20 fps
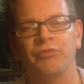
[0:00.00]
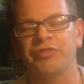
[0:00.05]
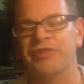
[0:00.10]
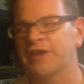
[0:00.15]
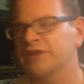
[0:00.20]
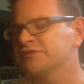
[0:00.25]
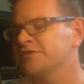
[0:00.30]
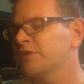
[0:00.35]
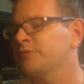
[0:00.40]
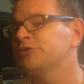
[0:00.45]

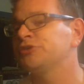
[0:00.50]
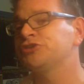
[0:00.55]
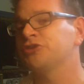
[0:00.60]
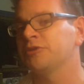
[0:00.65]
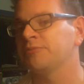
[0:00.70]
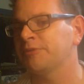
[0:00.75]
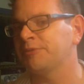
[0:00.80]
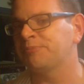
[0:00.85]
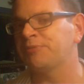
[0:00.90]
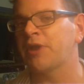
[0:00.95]
things that we
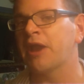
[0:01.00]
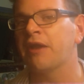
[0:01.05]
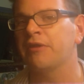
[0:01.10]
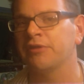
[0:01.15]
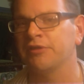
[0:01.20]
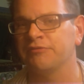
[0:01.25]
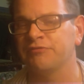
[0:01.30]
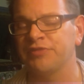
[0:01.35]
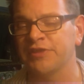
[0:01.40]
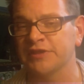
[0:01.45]
shouldn't be
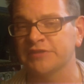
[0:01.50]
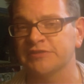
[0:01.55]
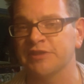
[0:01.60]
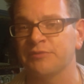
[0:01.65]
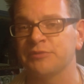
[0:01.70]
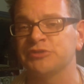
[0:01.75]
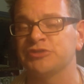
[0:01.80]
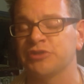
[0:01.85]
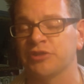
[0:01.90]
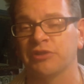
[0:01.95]
proud of, things
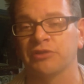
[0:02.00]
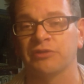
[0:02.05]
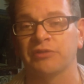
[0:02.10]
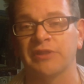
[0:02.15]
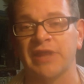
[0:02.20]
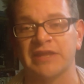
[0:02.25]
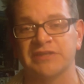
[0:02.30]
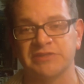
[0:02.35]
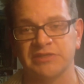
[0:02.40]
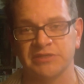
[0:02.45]
that we should
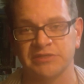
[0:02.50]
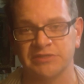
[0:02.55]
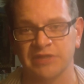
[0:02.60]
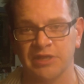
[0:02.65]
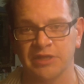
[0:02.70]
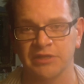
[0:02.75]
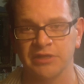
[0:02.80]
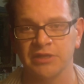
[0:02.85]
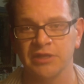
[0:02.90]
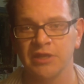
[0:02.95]
learn lessons
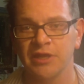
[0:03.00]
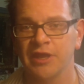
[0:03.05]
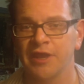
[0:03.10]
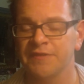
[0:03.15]
on.